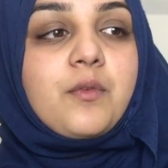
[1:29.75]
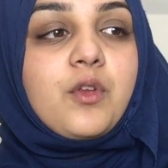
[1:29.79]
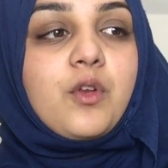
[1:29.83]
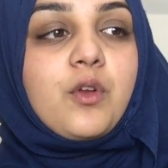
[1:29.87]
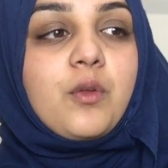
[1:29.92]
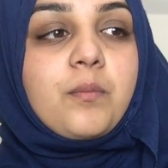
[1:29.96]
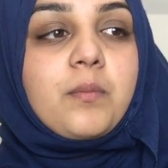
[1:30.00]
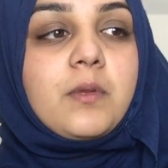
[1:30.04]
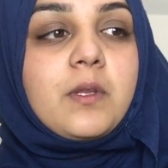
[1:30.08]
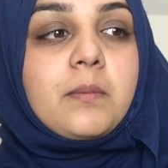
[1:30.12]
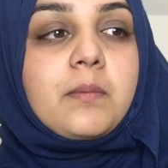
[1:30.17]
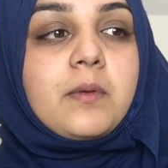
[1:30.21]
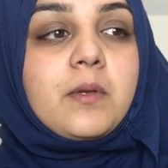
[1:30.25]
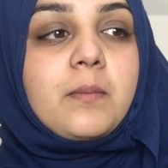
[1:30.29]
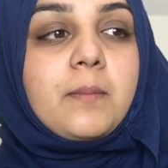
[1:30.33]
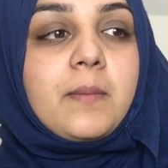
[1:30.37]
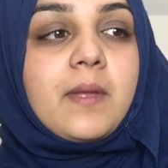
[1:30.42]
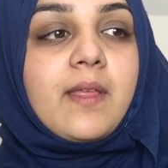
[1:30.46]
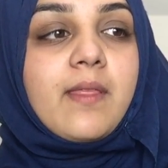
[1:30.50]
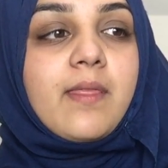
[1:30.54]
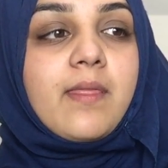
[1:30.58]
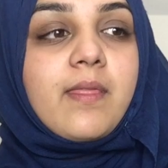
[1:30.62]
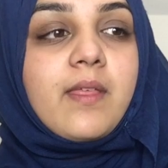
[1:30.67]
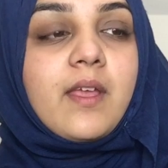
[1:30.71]
you know, people
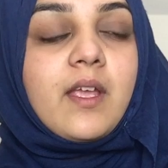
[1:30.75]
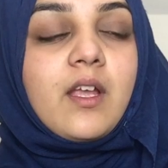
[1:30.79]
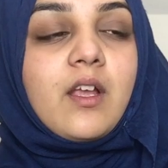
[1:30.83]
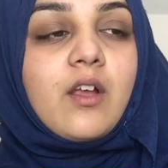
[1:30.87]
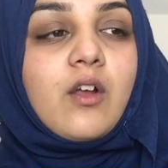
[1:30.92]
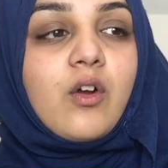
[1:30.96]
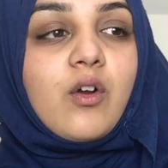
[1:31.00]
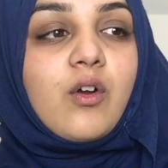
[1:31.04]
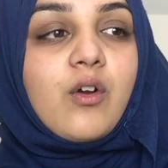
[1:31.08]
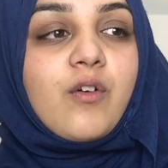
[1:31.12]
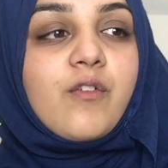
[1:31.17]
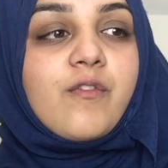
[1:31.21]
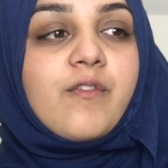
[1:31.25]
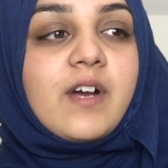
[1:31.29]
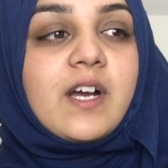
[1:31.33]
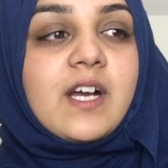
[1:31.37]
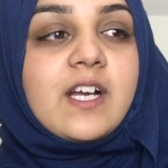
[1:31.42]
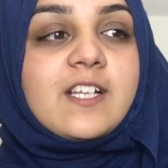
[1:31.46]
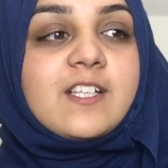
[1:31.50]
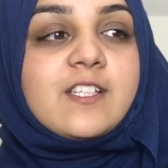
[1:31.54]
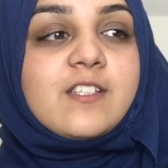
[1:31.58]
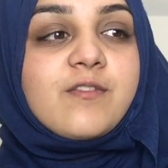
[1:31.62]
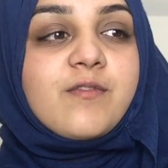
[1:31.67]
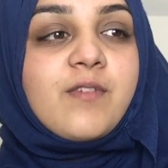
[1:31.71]
may think of
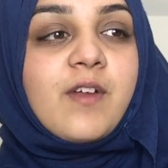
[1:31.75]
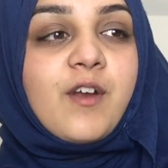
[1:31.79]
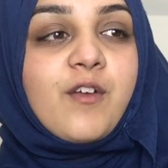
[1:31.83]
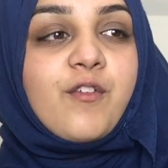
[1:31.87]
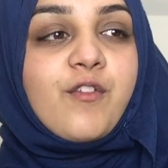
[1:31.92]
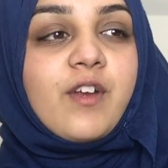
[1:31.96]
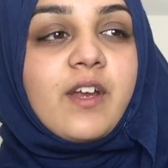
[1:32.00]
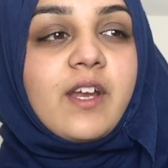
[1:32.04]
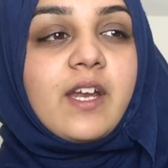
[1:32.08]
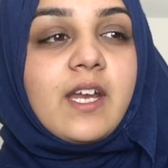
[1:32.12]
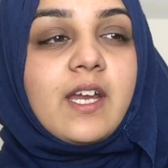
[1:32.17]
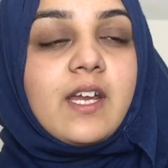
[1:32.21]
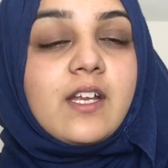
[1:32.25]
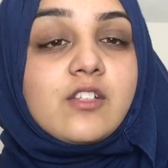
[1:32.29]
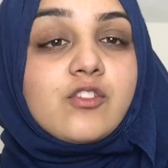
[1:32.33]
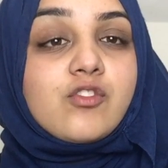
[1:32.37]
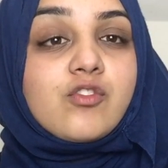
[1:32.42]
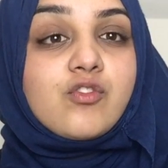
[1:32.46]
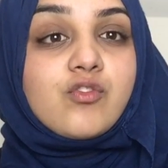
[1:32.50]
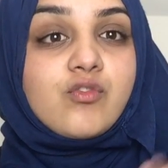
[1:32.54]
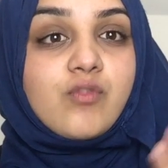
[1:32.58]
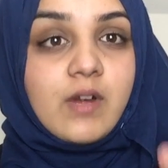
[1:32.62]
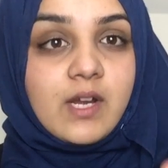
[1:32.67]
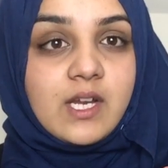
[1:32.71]
as very
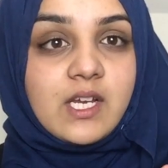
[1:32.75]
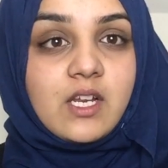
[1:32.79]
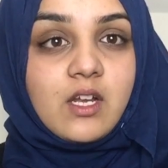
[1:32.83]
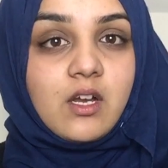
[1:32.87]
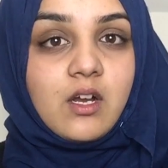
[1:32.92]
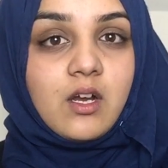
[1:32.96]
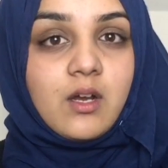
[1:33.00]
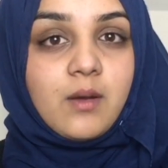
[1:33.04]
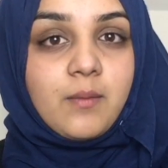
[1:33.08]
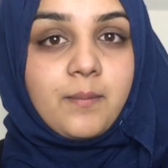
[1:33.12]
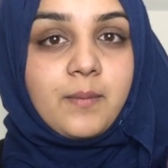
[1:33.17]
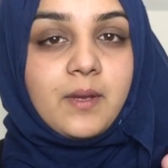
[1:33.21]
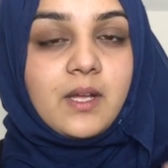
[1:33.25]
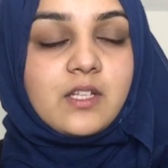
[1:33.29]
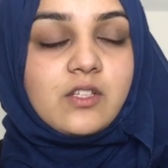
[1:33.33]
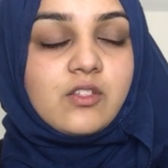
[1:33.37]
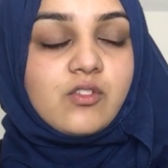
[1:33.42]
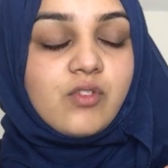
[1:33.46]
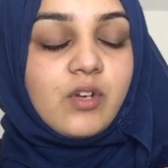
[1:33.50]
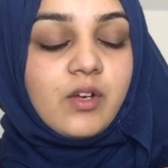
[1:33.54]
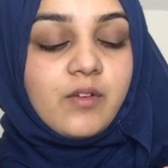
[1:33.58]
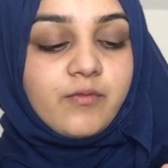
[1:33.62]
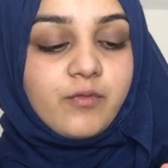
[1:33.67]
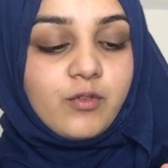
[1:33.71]
straight up and
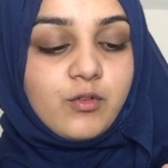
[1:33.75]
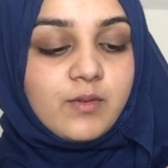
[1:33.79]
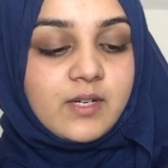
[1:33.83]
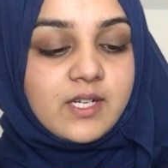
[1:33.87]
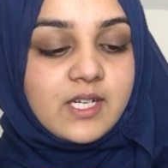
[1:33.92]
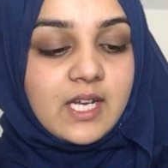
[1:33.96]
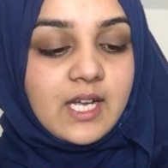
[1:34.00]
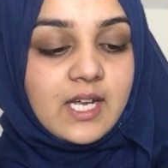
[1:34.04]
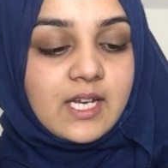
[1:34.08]
straightforward,